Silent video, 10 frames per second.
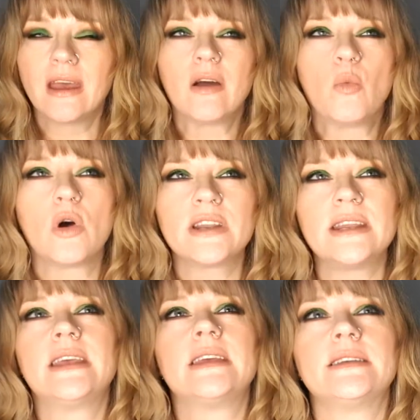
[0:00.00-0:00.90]
What it
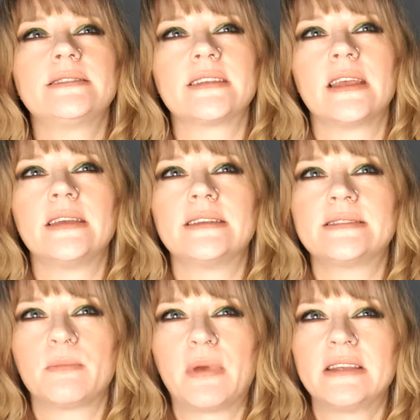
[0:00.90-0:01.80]
is
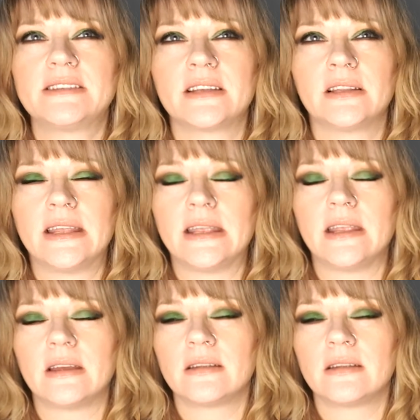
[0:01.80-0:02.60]
basically